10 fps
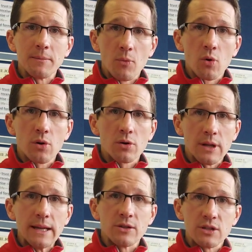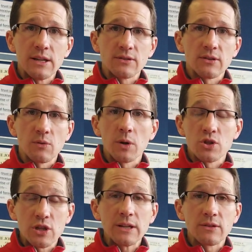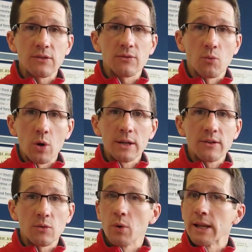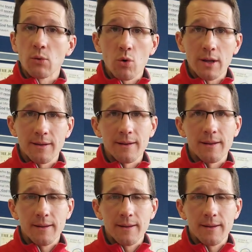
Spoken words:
more like Jesus and what Jesus was and what he wanted?